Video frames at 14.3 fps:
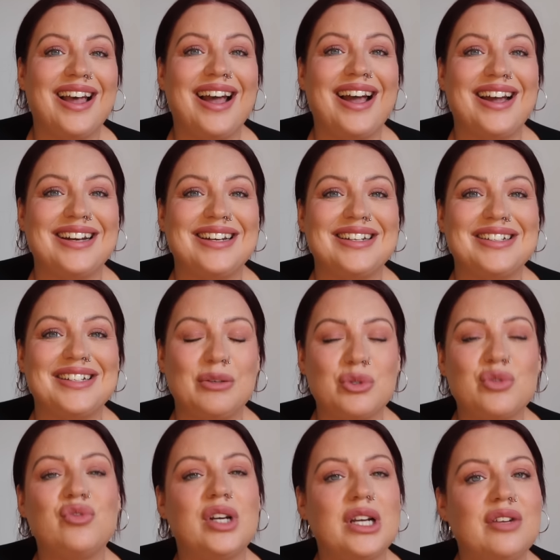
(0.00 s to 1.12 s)
And it
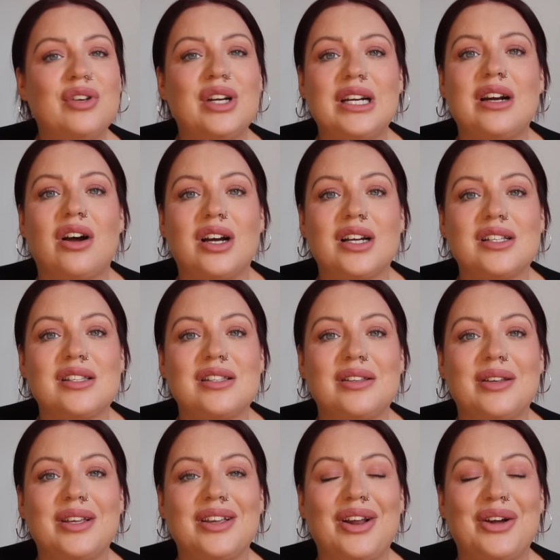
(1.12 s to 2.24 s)
was really, really nice.
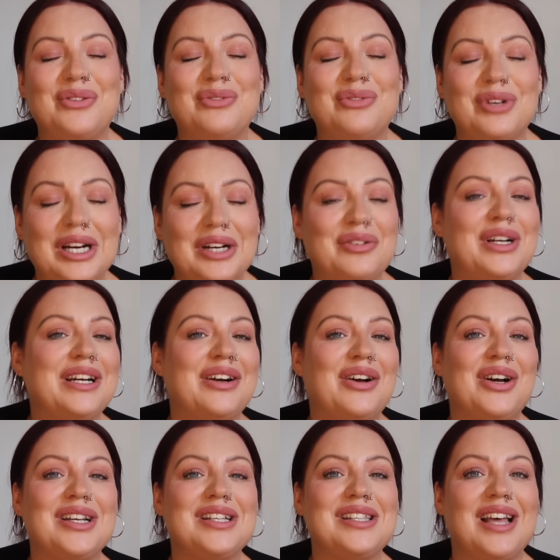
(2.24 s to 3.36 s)
Like, really, really
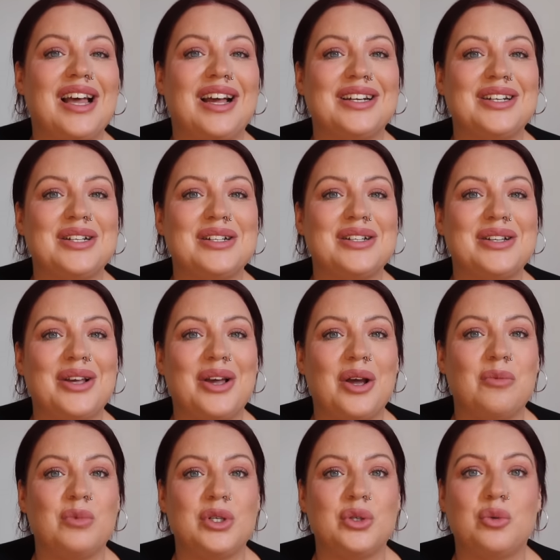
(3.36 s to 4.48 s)
nice. And
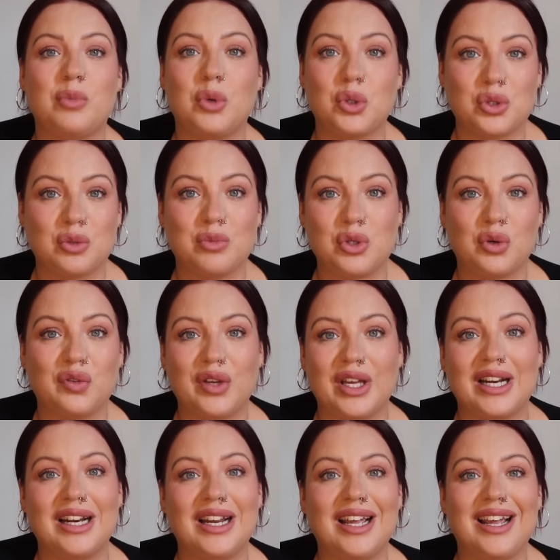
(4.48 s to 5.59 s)
we'd all bought some stuff
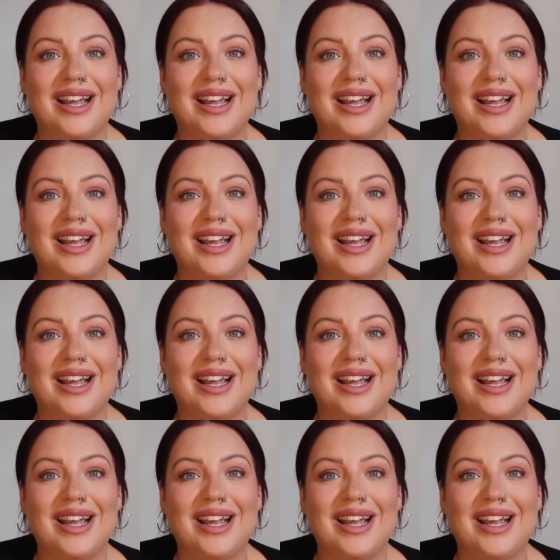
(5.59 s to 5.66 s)
in.